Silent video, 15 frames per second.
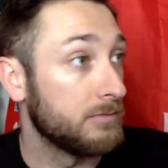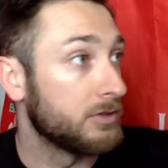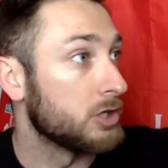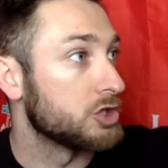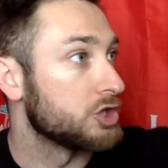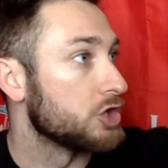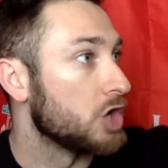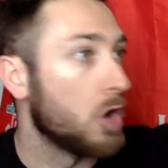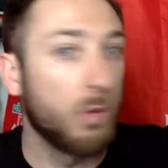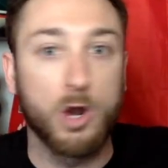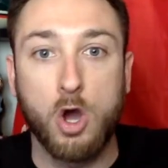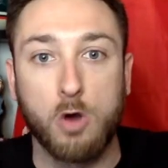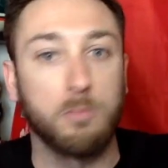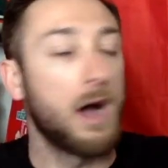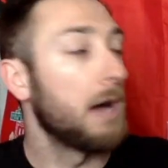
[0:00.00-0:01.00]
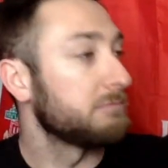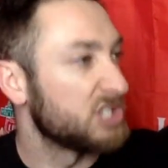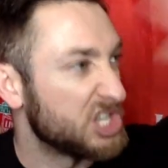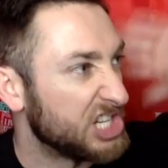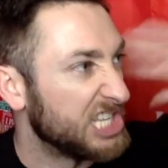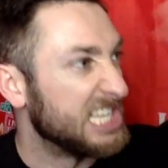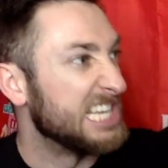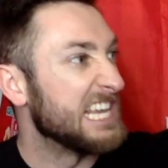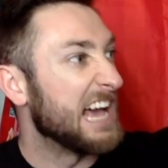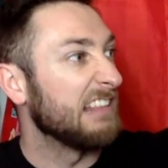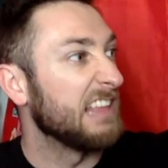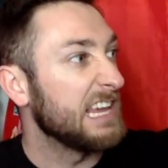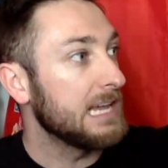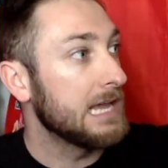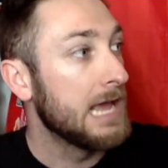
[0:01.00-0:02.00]
There's no one home. I'm just
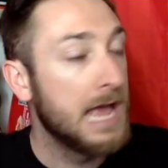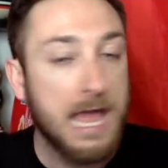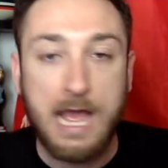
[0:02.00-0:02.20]
yelling.